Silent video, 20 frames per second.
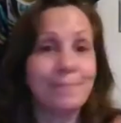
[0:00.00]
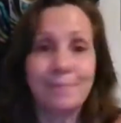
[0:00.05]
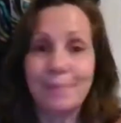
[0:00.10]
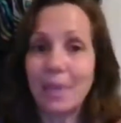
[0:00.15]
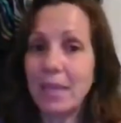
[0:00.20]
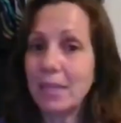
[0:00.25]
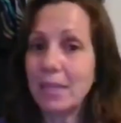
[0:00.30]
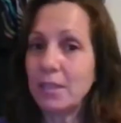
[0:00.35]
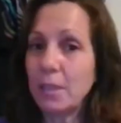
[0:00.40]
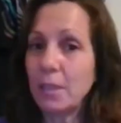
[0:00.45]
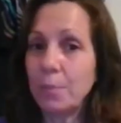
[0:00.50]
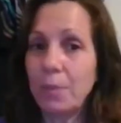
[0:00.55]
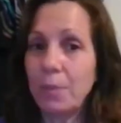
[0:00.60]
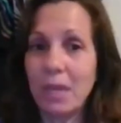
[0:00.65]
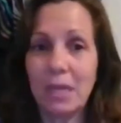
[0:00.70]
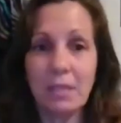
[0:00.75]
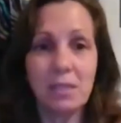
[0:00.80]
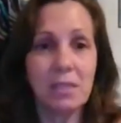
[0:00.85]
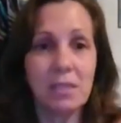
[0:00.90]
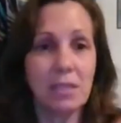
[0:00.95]
It
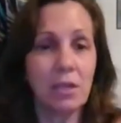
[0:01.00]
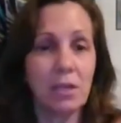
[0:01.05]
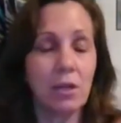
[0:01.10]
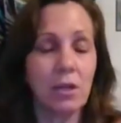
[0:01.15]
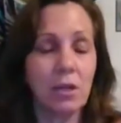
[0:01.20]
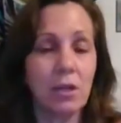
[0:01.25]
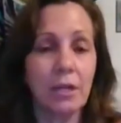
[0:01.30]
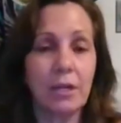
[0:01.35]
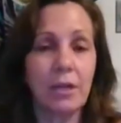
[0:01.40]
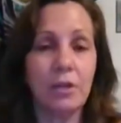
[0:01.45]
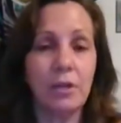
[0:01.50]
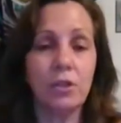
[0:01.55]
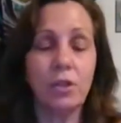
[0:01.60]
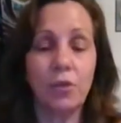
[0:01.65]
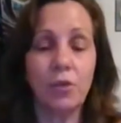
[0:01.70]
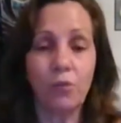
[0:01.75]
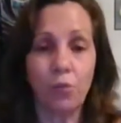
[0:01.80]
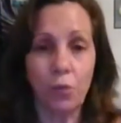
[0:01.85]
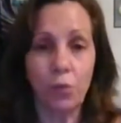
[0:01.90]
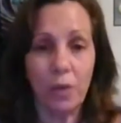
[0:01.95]
depends on
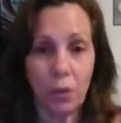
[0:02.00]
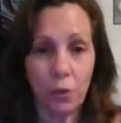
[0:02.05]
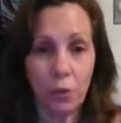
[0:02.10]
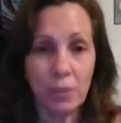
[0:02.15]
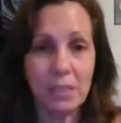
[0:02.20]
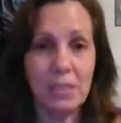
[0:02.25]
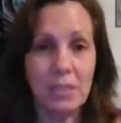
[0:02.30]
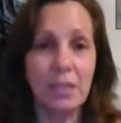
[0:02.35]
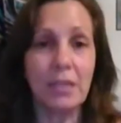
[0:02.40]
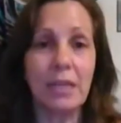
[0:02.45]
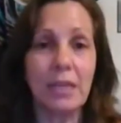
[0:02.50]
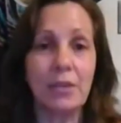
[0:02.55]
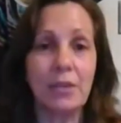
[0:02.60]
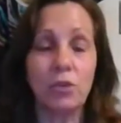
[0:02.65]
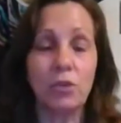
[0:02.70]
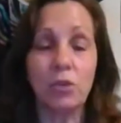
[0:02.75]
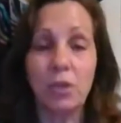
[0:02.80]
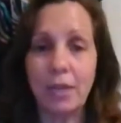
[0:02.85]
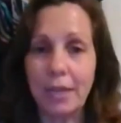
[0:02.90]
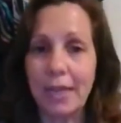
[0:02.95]
that
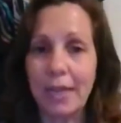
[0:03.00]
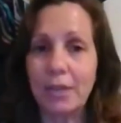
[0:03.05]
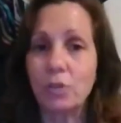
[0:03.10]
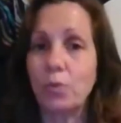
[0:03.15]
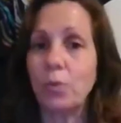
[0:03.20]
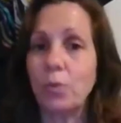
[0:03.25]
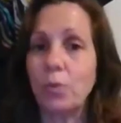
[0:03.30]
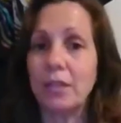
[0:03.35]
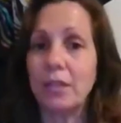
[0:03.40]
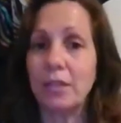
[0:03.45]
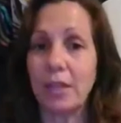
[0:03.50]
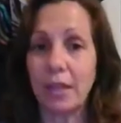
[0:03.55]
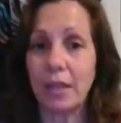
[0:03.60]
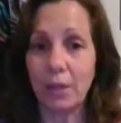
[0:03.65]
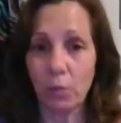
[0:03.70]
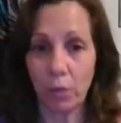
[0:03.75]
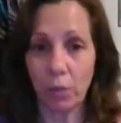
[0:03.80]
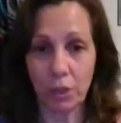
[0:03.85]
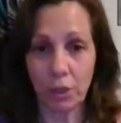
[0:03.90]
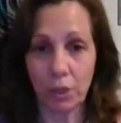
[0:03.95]
you connect with
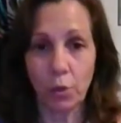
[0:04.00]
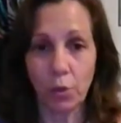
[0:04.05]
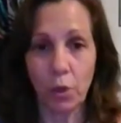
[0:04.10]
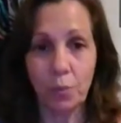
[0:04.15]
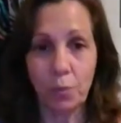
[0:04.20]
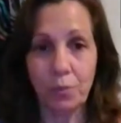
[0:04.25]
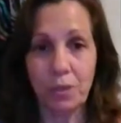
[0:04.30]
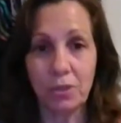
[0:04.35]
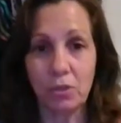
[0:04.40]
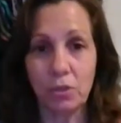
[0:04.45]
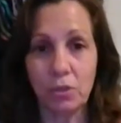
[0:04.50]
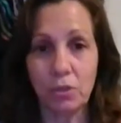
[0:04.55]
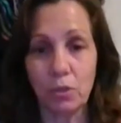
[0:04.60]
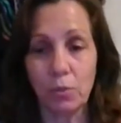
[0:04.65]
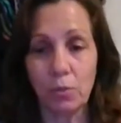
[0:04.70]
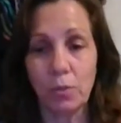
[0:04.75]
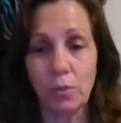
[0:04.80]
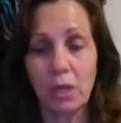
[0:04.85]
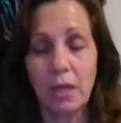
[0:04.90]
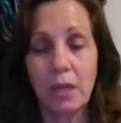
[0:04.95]
and what you're open to.
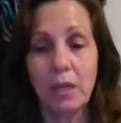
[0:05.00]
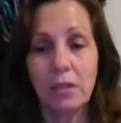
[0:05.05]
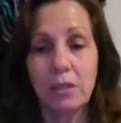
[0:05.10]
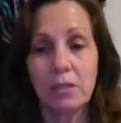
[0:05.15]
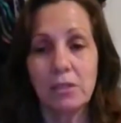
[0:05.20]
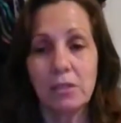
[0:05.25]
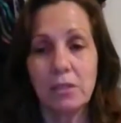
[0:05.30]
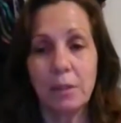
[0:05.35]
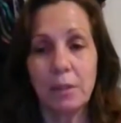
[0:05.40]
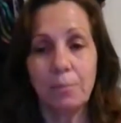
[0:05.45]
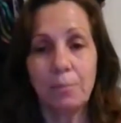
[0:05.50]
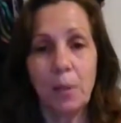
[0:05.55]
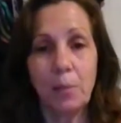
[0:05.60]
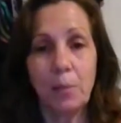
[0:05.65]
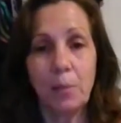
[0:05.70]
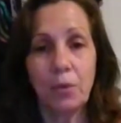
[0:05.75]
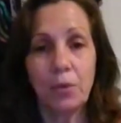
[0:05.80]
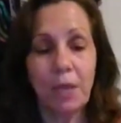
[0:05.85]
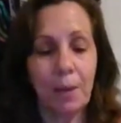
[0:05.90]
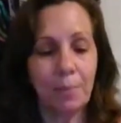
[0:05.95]
Some
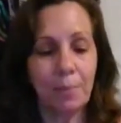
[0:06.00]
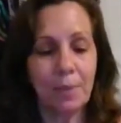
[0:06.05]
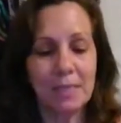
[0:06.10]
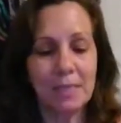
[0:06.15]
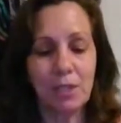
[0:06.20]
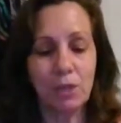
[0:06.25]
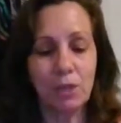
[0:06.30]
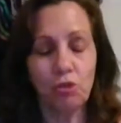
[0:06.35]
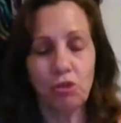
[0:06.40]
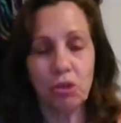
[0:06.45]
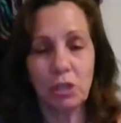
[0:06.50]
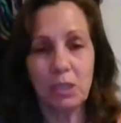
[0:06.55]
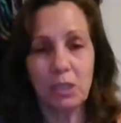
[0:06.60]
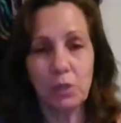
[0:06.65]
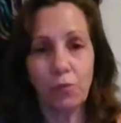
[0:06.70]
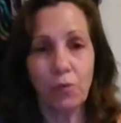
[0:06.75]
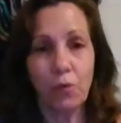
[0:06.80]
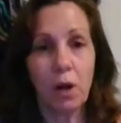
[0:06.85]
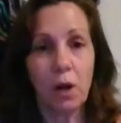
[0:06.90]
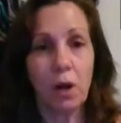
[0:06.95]
people get messages
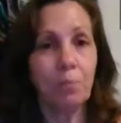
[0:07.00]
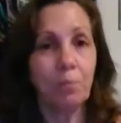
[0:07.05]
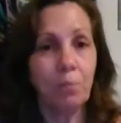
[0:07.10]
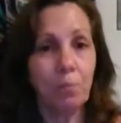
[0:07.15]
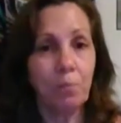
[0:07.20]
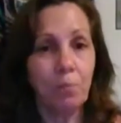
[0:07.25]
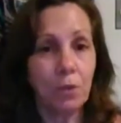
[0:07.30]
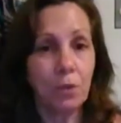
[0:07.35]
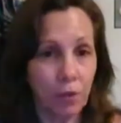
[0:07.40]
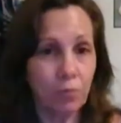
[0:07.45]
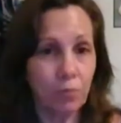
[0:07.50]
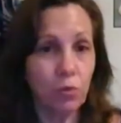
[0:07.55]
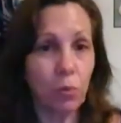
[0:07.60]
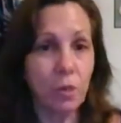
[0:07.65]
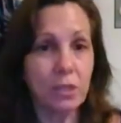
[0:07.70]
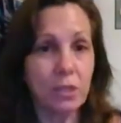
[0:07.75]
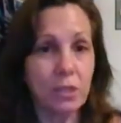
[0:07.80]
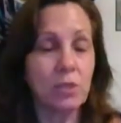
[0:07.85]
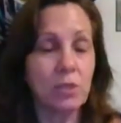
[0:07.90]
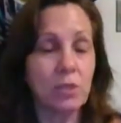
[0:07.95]
from loved
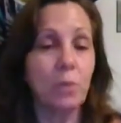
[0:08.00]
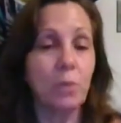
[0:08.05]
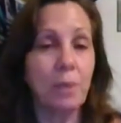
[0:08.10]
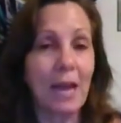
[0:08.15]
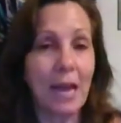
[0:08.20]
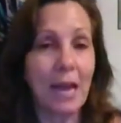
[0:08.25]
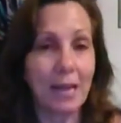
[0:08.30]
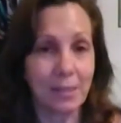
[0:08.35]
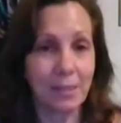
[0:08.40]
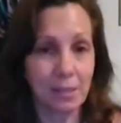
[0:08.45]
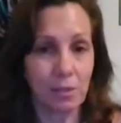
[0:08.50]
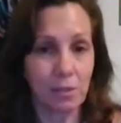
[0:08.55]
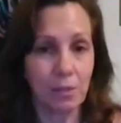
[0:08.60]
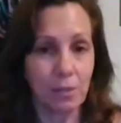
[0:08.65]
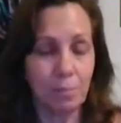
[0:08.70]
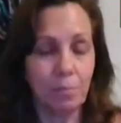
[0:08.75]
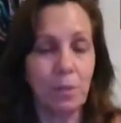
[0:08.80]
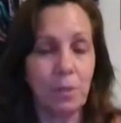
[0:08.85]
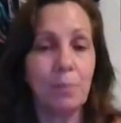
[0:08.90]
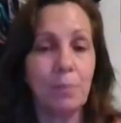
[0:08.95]
ones who passed,
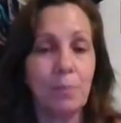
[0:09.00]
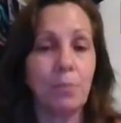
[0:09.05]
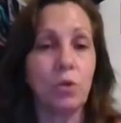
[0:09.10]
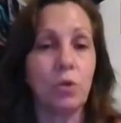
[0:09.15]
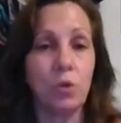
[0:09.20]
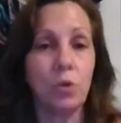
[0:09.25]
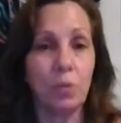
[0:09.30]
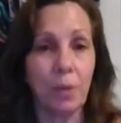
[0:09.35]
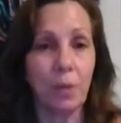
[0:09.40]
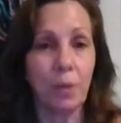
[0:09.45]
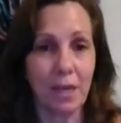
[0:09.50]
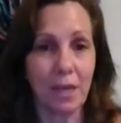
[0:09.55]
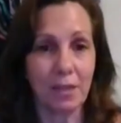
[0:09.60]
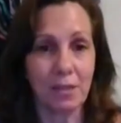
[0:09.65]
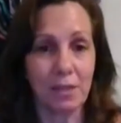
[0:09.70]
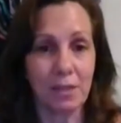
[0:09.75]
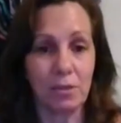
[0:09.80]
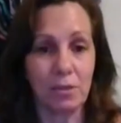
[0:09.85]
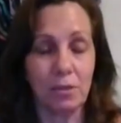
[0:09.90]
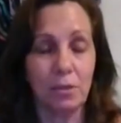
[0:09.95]
people who
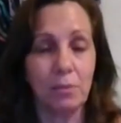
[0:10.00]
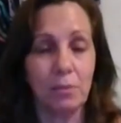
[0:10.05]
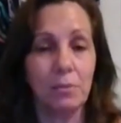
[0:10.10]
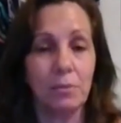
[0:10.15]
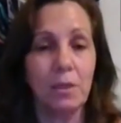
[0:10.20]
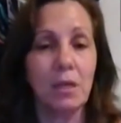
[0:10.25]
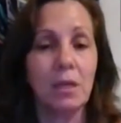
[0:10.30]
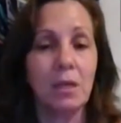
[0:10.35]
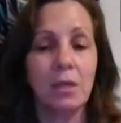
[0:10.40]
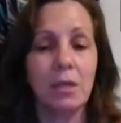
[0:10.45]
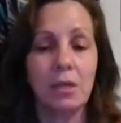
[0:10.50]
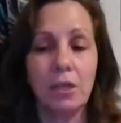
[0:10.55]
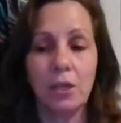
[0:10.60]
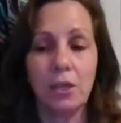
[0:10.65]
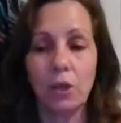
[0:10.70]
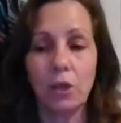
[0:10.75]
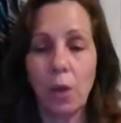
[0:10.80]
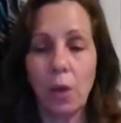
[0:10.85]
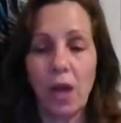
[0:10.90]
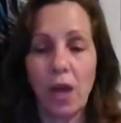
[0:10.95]
passed, you
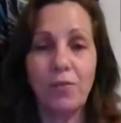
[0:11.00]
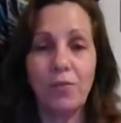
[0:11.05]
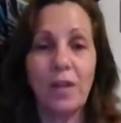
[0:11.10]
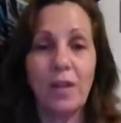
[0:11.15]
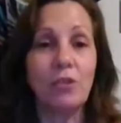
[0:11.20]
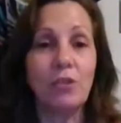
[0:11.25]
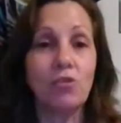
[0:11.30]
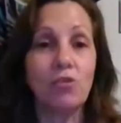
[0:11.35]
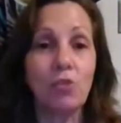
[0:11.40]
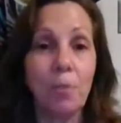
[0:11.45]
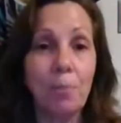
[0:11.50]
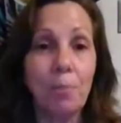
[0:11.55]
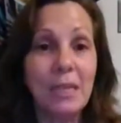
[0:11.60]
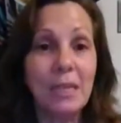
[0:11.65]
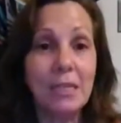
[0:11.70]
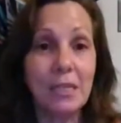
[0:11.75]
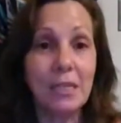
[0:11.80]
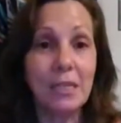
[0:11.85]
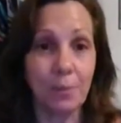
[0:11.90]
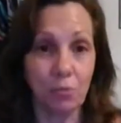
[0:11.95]
know, evidential
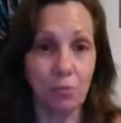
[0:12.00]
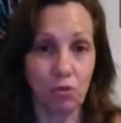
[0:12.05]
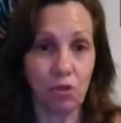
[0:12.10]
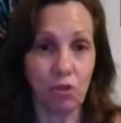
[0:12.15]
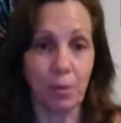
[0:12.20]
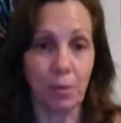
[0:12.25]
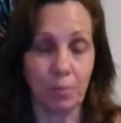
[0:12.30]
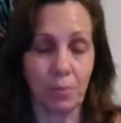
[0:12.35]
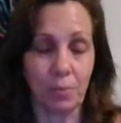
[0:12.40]
mediumship.